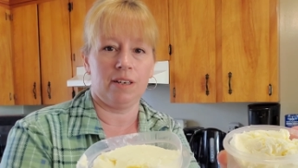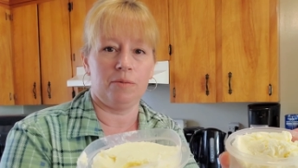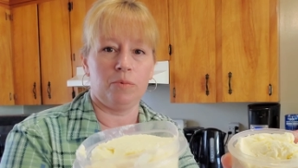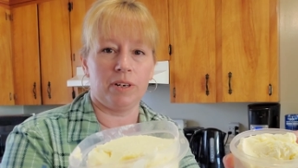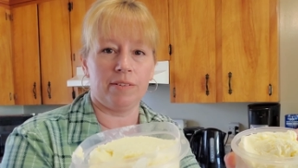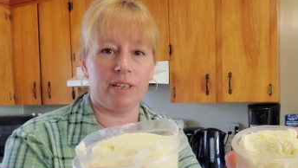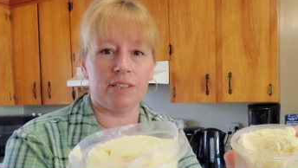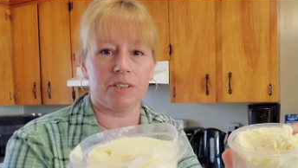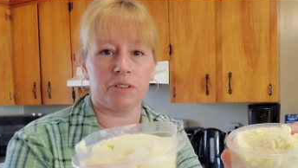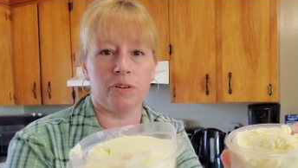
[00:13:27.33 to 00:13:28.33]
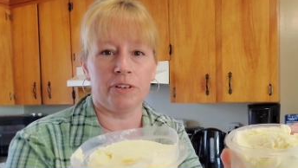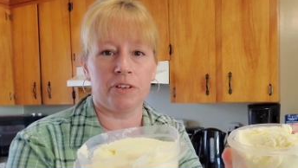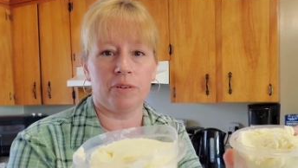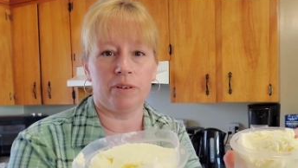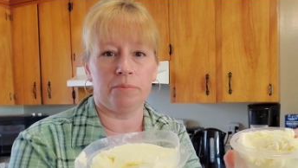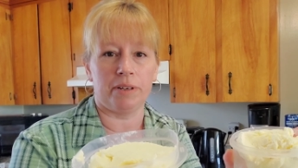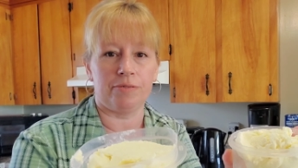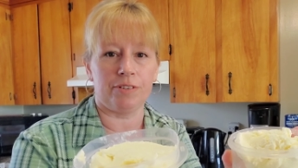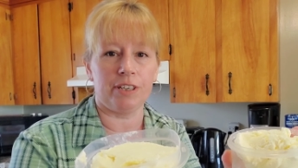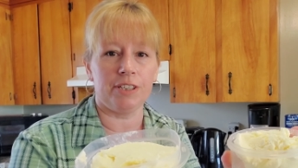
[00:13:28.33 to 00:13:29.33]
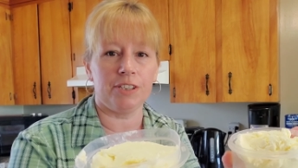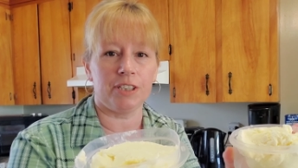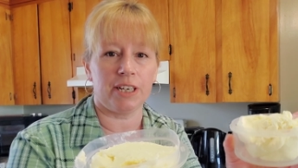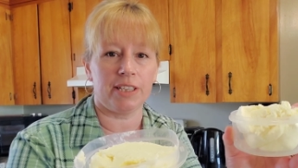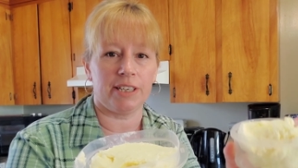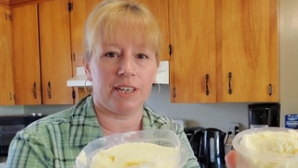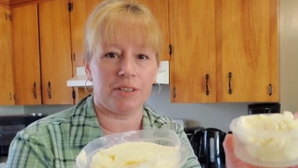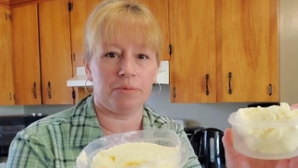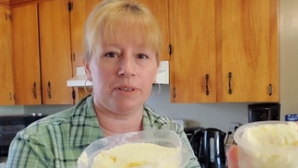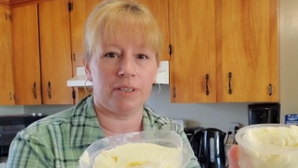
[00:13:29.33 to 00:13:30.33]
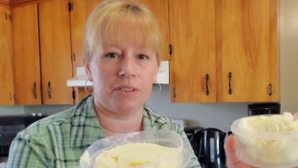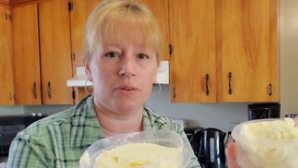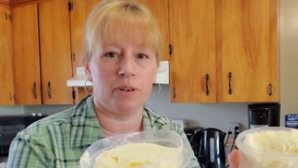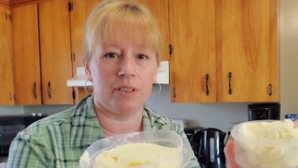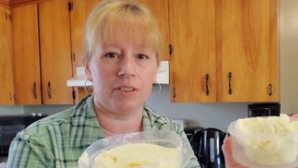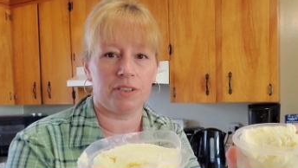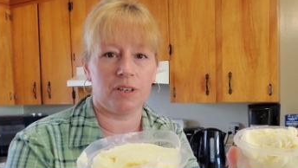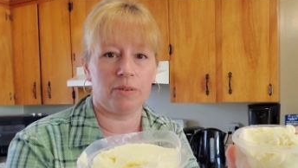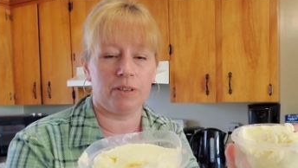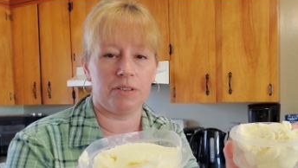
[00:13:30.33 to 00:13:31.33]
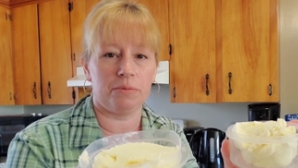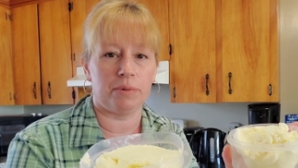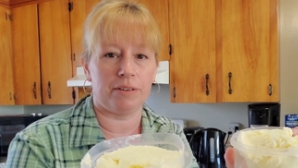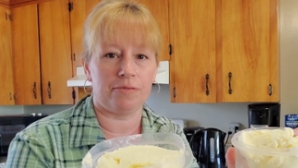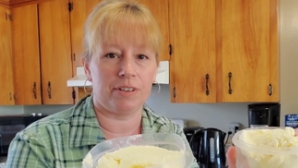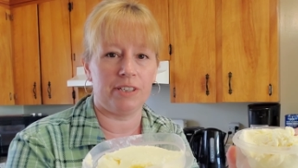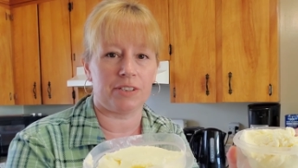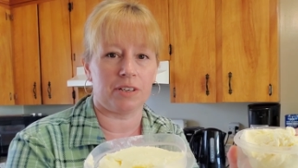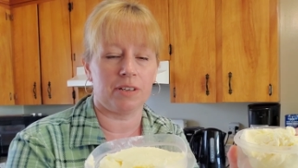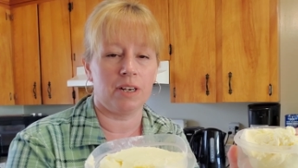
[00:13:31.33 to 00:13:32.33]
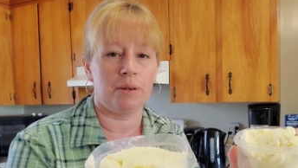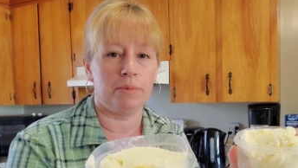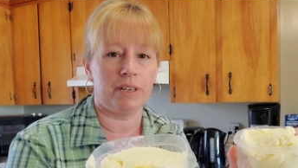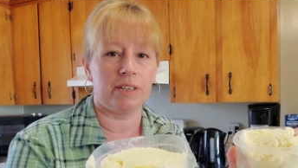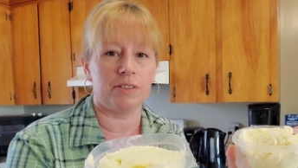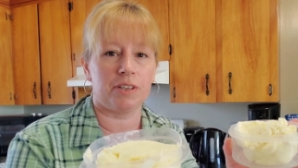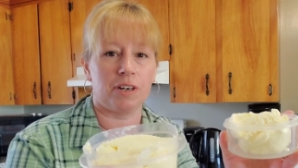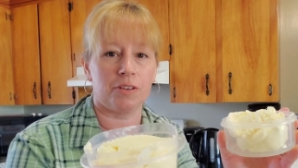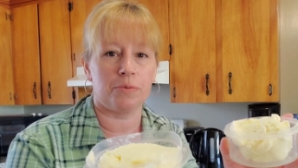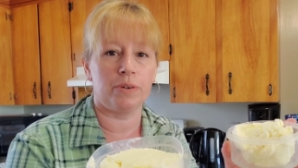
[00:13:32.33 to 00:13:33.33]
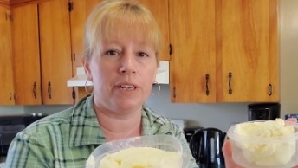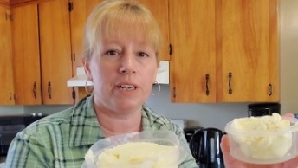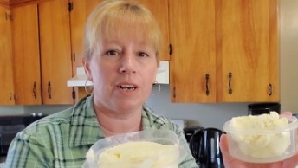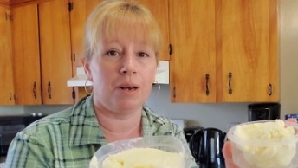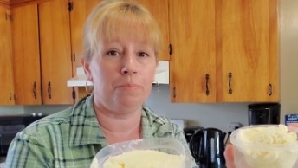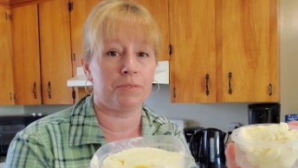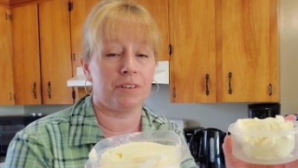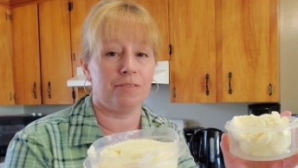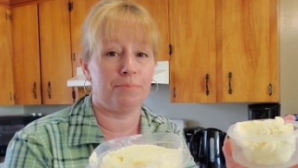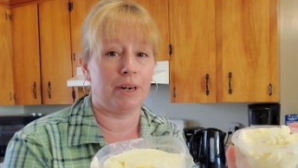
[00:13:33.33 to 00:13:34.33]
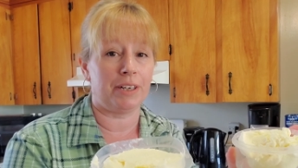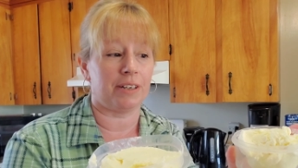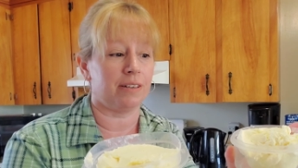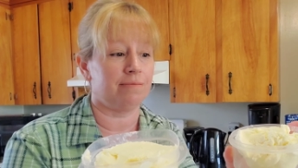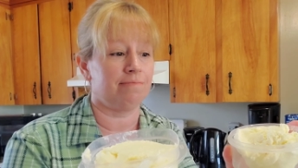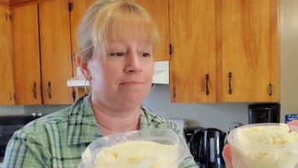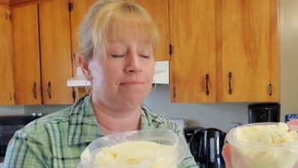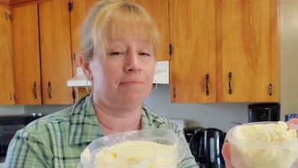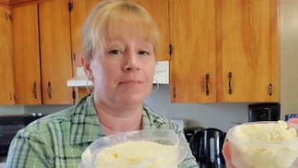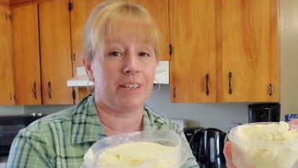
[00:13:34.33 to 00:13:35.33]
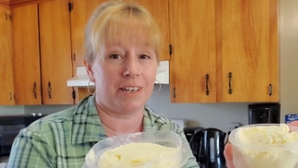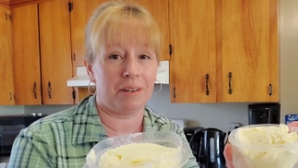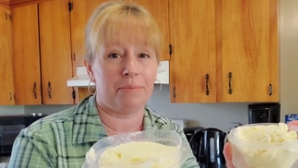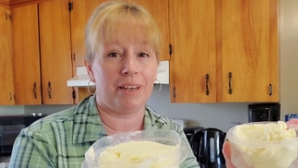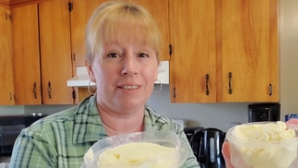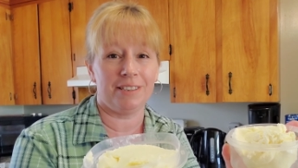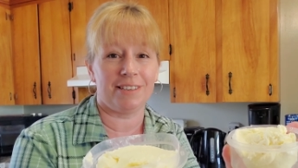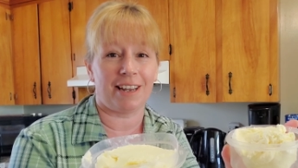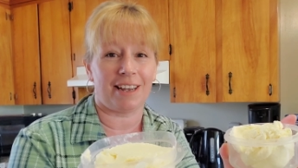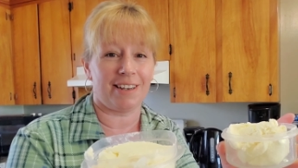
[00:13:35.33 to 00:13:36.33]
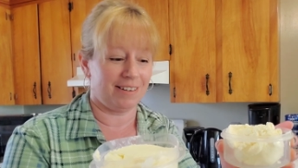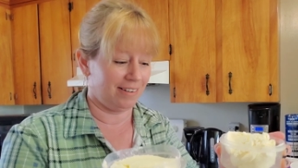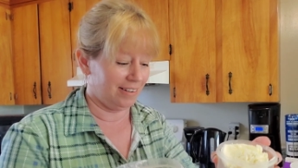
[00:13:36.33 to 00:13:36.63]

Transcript: One of these is going to go in my fridge, and the other one is going to go into my freezer, because there are 3 cups of butter that I made today.